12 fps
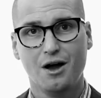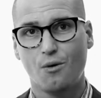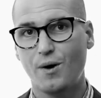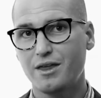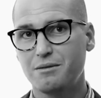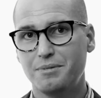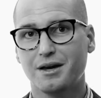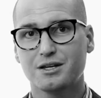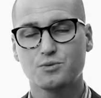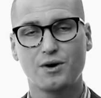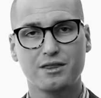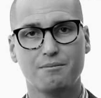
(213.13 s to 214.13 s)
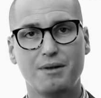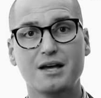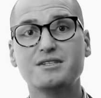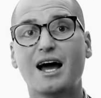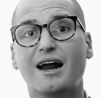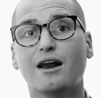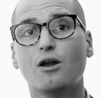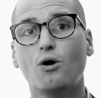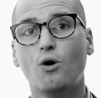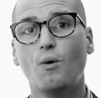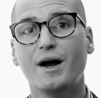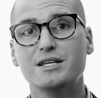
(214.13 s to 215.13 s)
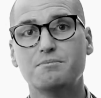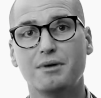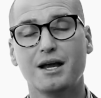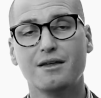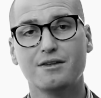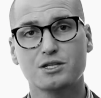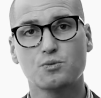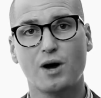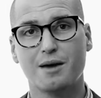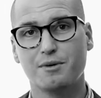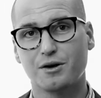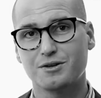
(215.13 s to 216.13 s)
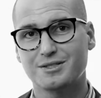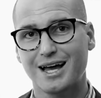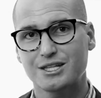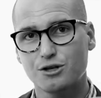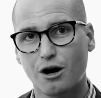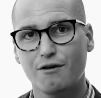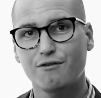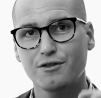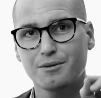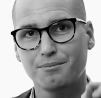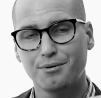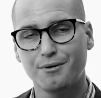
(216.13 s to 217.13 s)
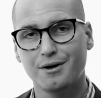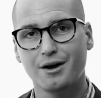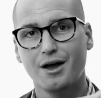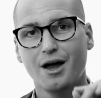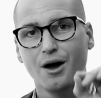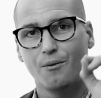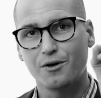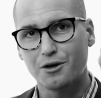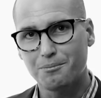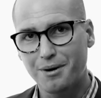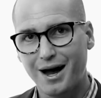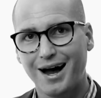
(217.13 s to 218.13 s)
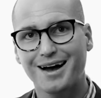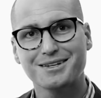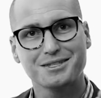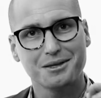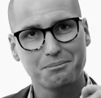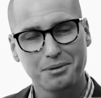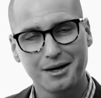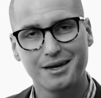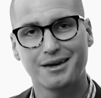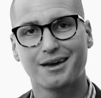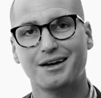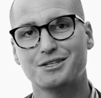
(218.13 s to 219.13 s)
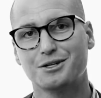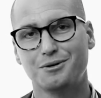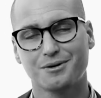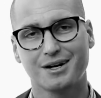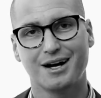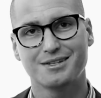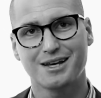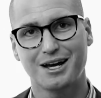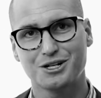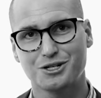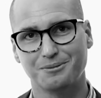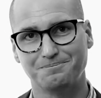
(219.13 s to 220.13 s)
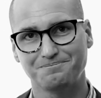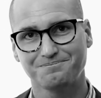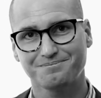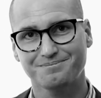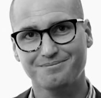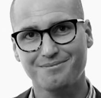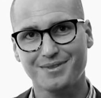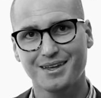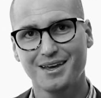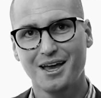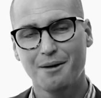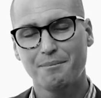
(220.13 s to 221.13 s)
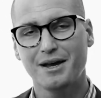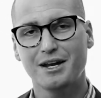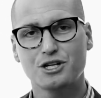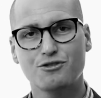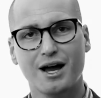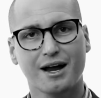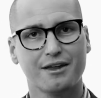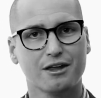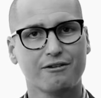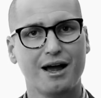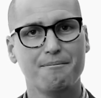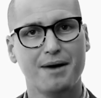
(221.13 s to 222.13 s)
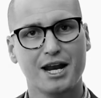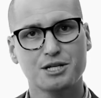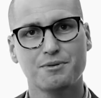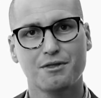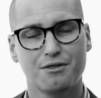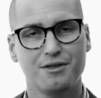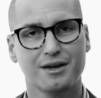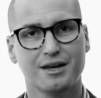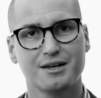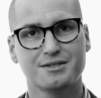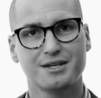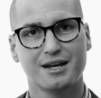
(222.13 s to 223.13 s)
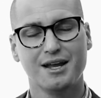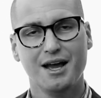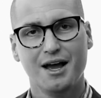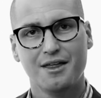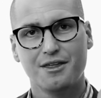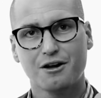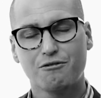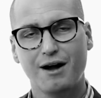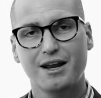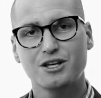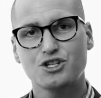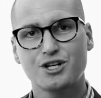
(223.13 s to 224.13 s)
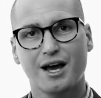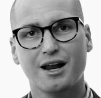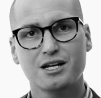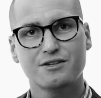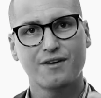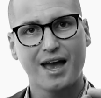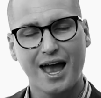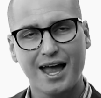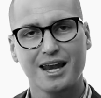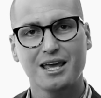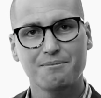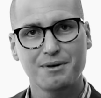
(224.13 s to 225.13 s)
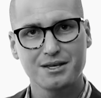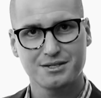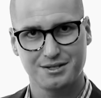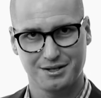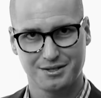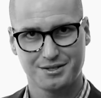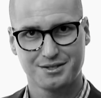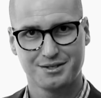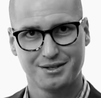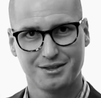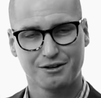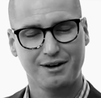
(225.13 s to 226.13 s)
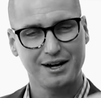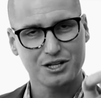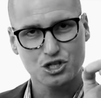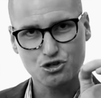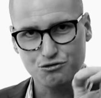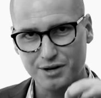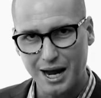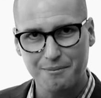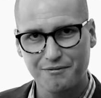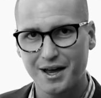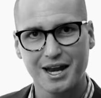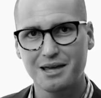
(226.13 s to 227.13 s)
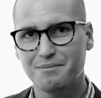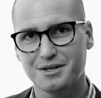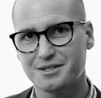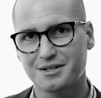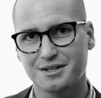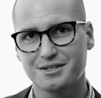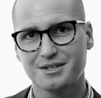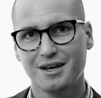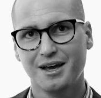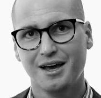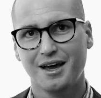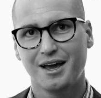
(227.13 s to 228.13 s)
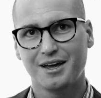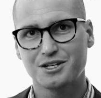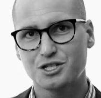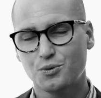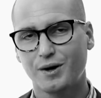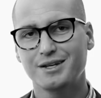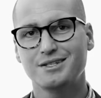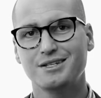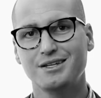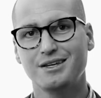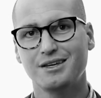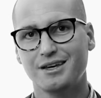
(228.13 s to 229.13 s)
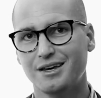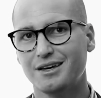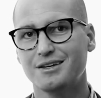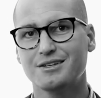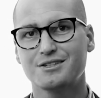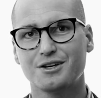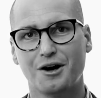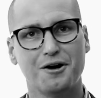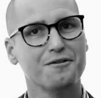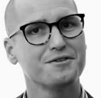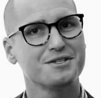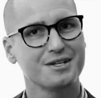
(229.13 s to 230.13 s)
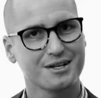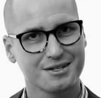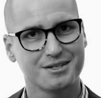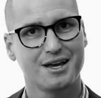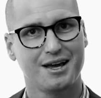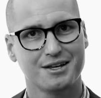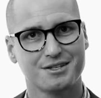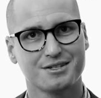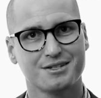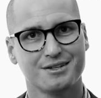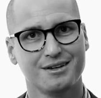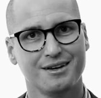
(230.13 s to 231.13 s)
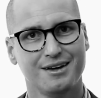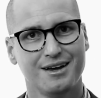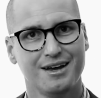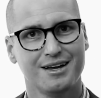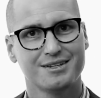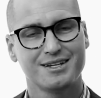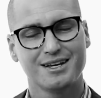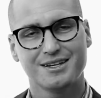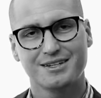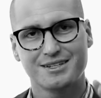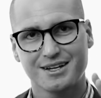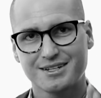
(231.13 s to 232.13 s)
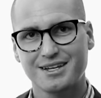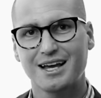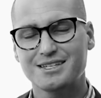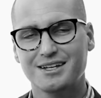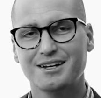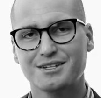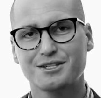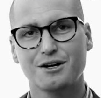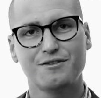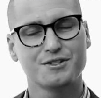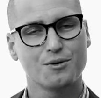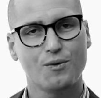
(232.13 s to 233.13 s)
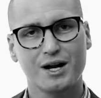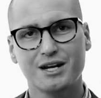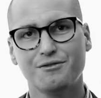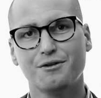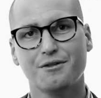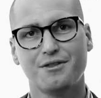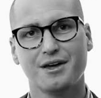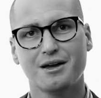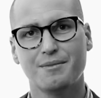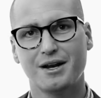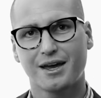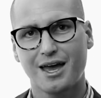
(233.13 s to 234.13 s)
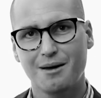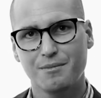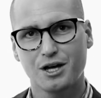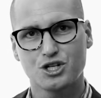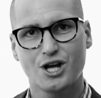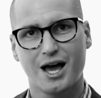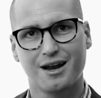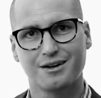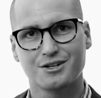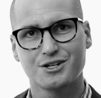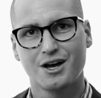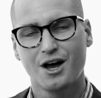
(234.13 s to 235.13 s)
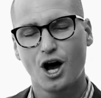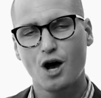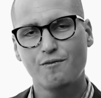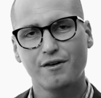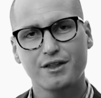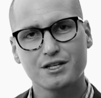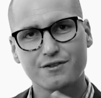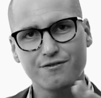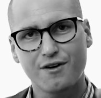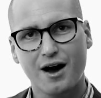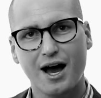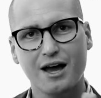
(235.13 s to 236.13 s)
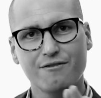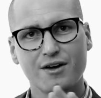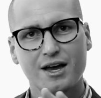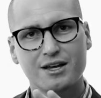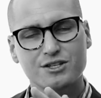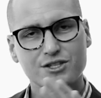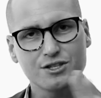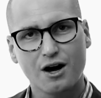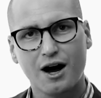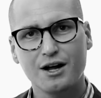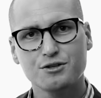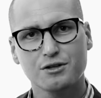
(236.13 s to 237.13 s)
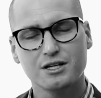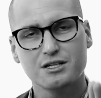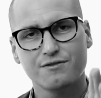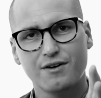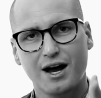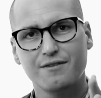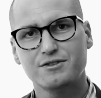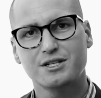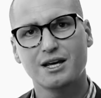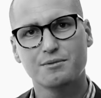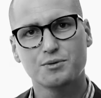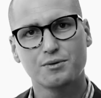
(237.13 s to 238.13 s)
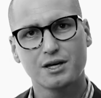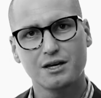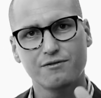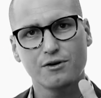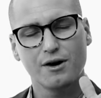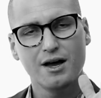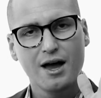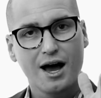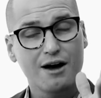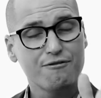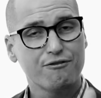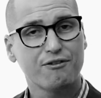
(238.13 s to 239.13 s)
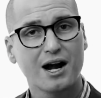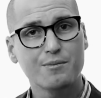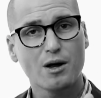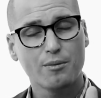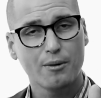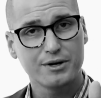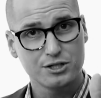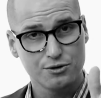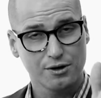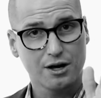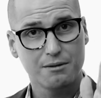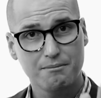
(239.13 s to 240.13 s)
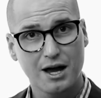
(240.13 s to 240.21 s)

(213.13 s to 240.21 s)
We're the biggest, we're the best, and it'll always be this way because that's often the point where you pass the peak as an organization. Peter Drucker, the great management thinker, said, the greatest challenge for any business, the greatest trap for any business is 20 years of success. See, success in itself is a wonderful thing, but it can be a challenge. Hopefully these 5 signs or these 5 tips will give you a framework by which you can